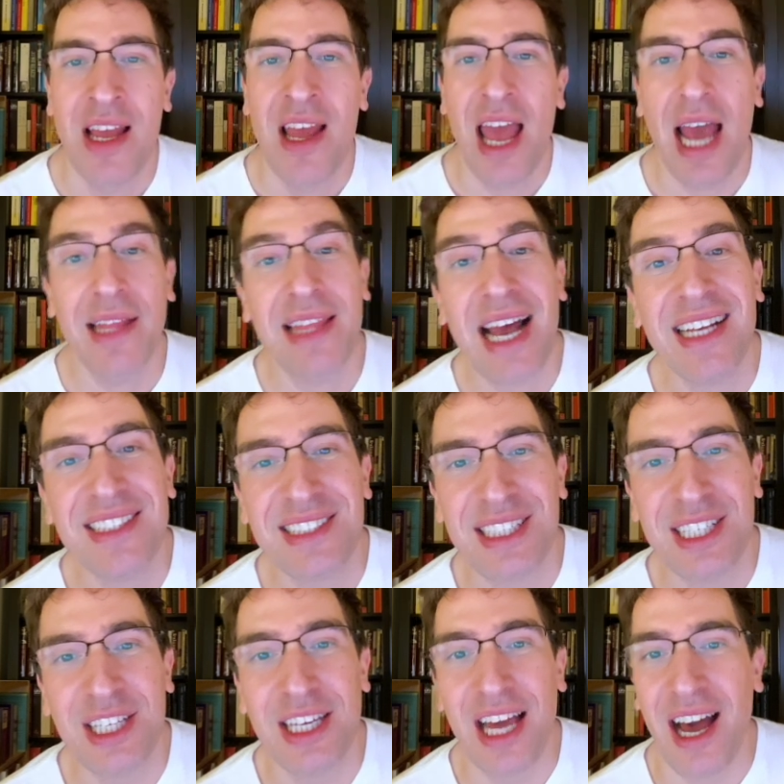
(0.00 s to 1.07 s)
And
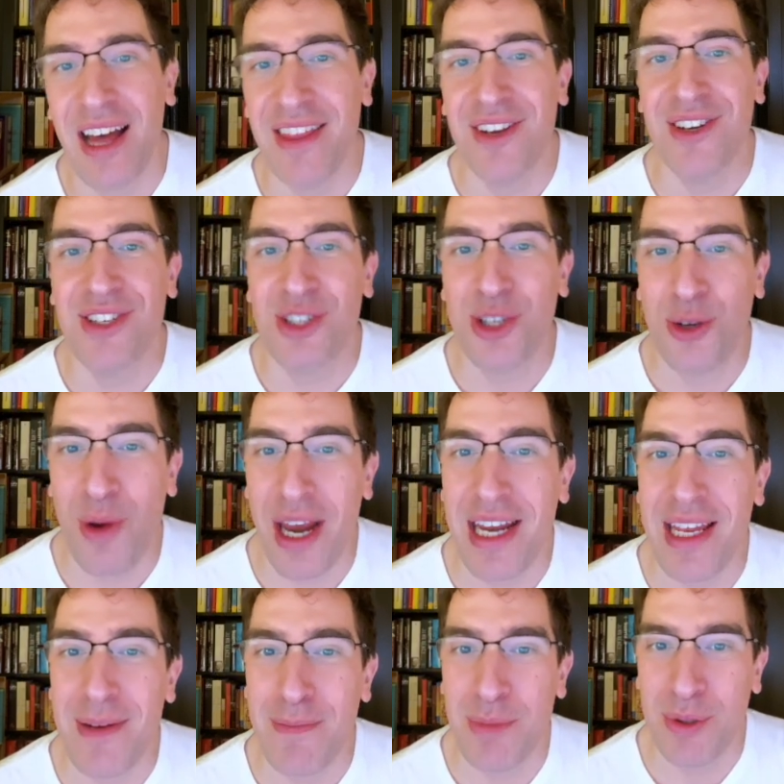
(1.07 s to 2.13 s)
lastly, there is
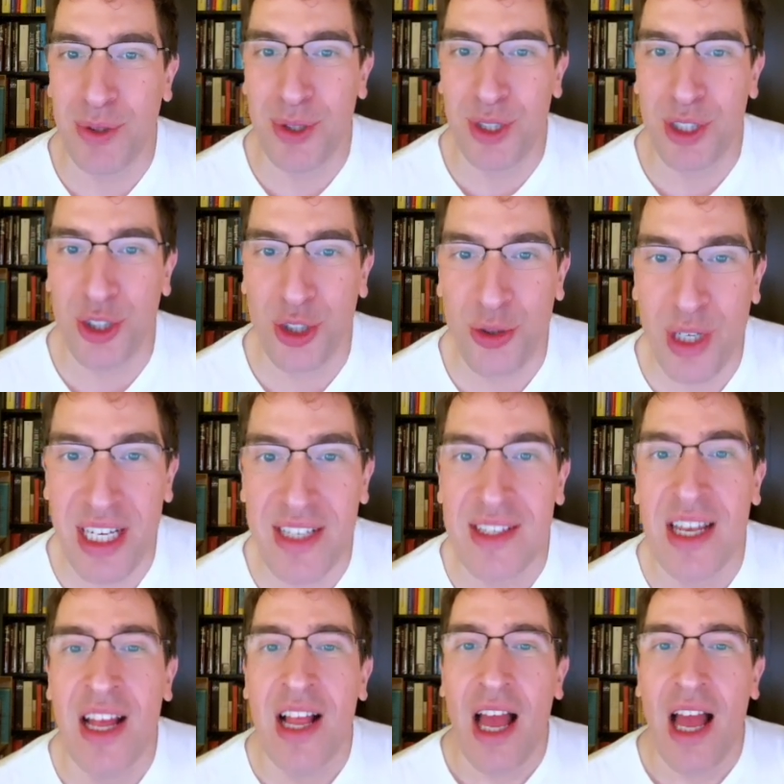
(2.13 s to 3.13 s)
gradient boosted trees.